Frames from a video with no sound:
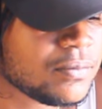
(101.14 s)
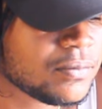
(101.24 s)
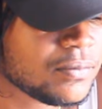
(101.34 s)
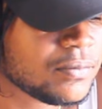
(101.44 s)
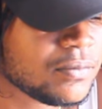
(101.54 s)

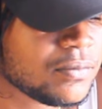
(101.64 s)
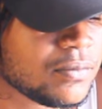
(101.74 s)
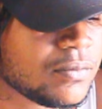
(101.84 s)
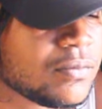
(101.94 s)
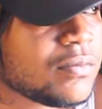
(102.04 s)
So what, what
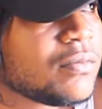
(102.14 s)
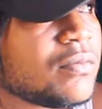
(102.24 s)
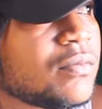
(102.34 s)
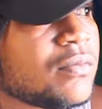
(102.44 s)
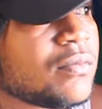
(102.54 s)
school did you
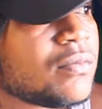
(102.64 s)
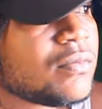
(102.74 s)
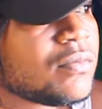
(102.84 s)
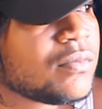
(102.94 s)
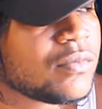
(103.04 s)
go to?
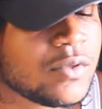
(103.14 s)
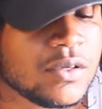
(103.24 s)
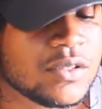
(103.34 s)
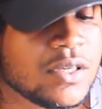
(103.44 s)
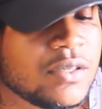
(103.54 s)

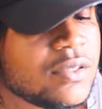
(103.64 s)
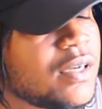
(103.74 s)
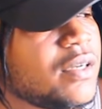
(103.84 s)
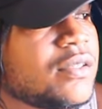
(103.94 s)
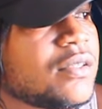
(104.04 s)
St.
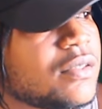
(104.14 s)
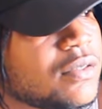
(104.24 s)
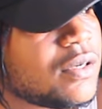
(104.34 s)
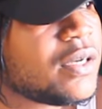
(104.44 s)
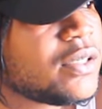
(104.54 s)
Annie's
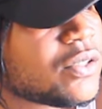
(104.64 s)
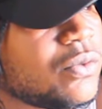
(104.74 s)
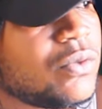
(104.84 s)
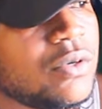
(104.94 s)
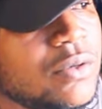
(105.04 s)
High
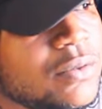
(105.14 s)
School.